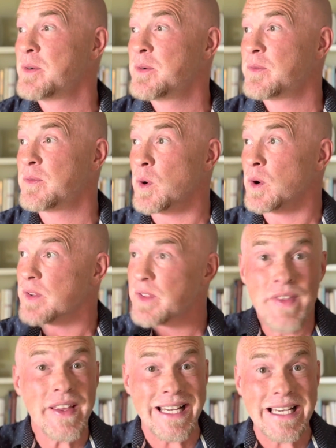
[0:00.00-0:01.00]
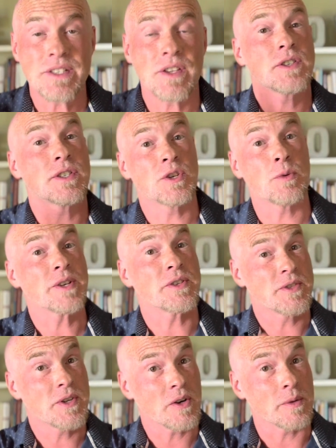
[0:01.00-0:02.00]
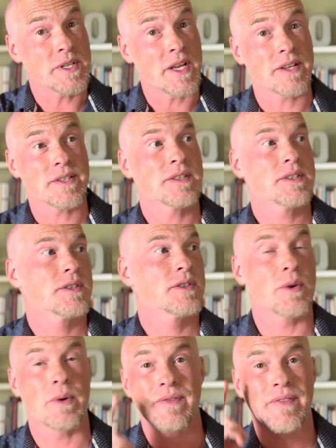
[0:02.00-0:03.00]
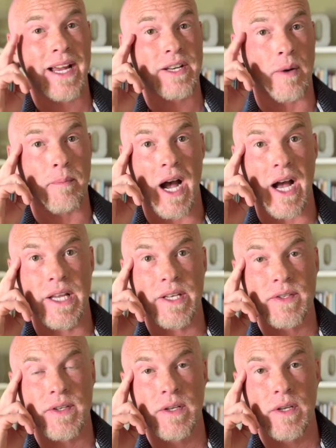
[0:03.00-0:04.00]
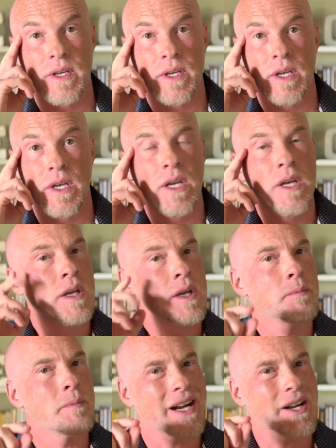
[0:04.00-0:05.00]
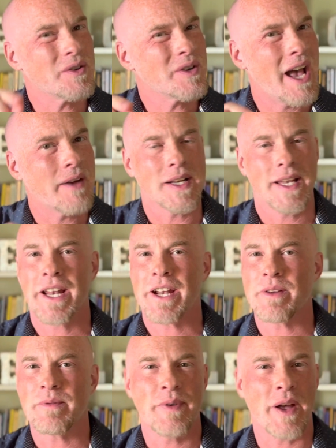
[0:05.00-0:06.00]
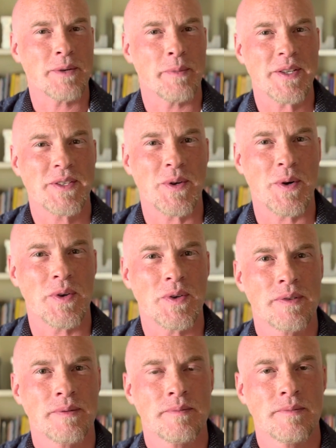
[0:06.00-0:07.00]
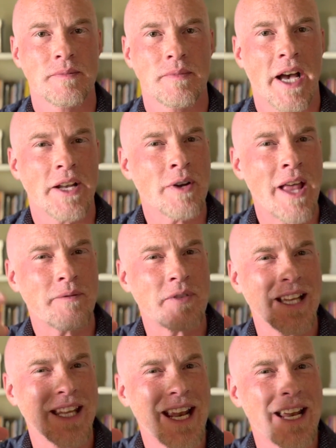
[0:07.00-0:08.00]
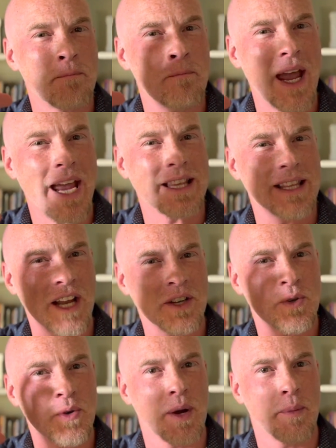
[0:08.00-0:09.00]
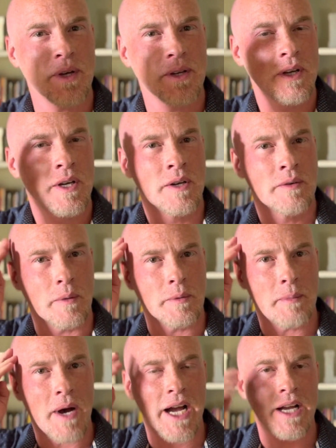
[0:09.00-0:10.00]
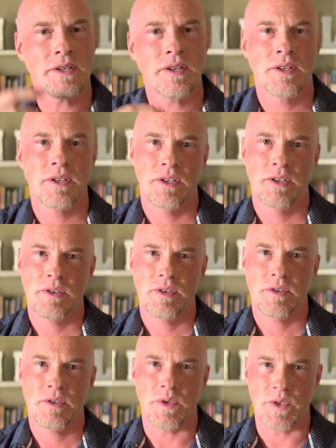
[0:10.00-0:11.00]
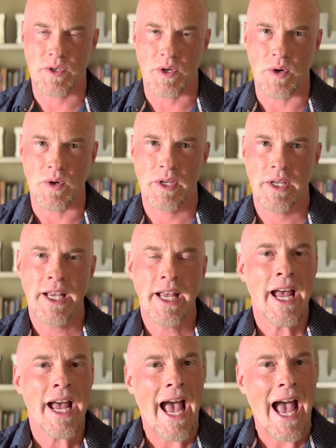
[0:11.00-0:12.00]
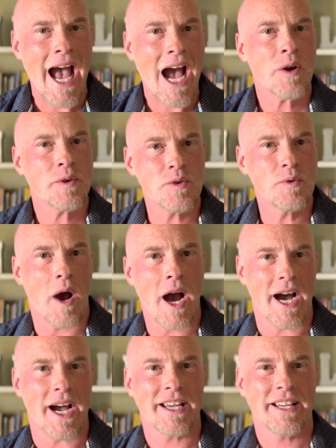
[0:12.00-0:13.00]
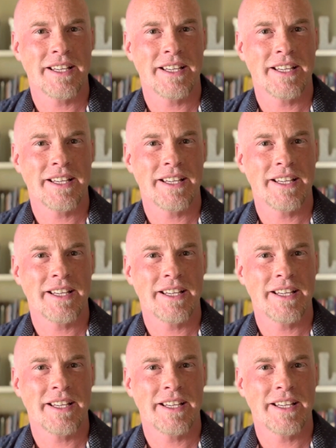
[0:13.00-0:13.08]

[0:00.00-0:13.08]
for things, situations, circumstances to affect our minds. But I don't have to let it infect my soul. I don't have to let it make that trip from the mind to the soul. How do I